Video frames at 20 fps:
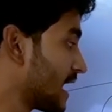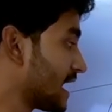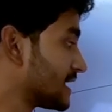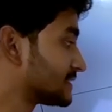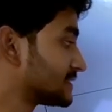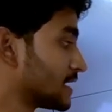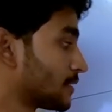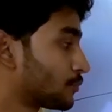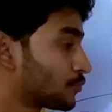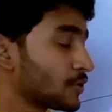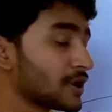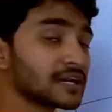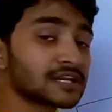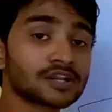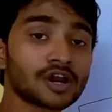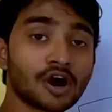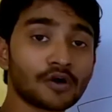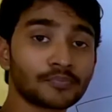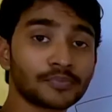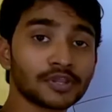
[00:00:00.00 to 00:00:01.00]
a
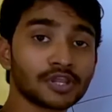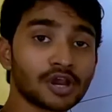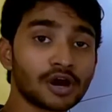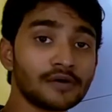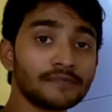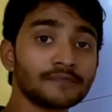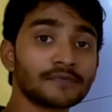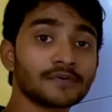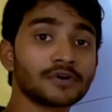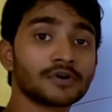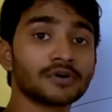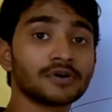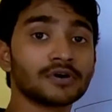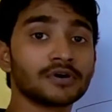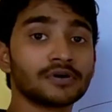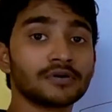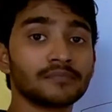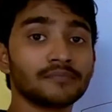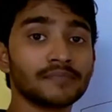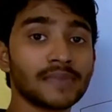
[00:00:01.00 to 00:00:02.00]
separate copy of
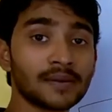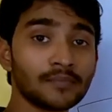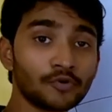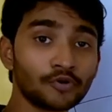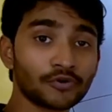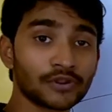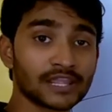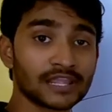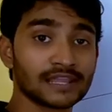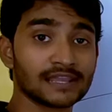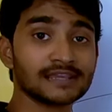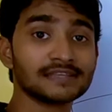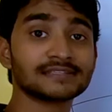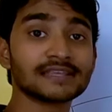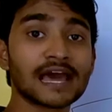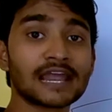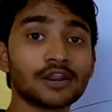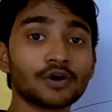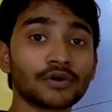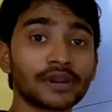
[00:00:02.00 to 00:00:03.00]
memory
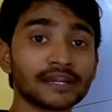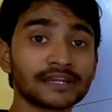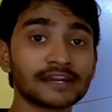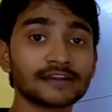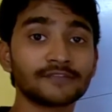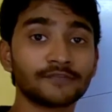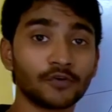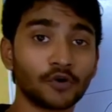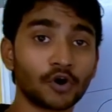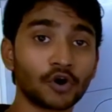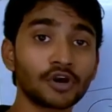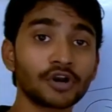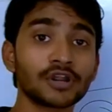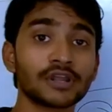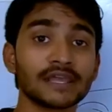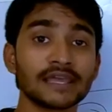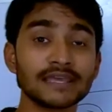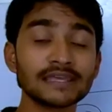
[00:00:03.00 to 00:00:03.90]
is allocated for